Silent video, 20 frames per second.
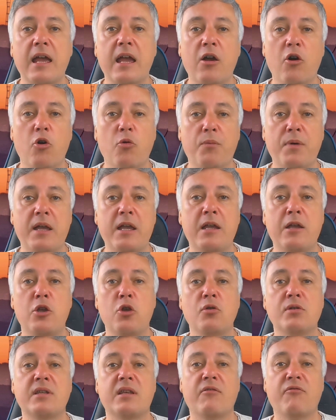it will be
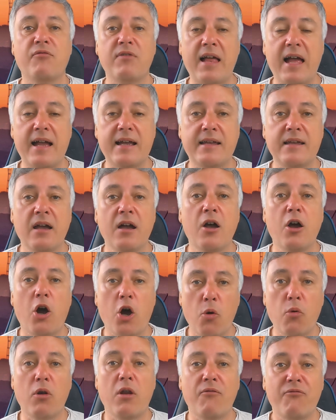using a flag, I will